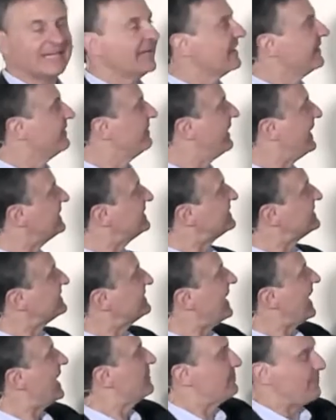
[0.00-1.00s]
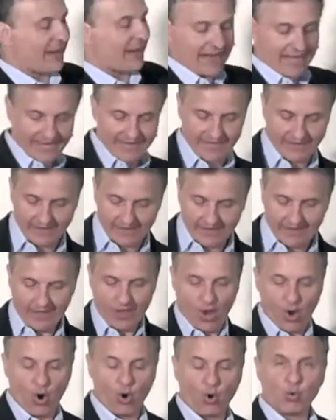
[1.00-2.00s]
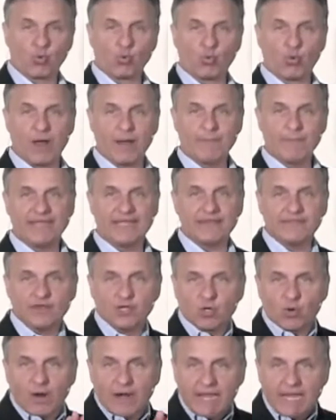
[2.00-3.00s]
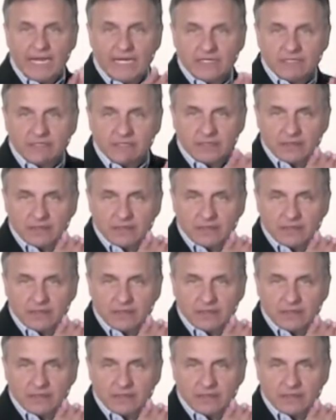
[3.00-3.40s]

They said by rubbing the grain,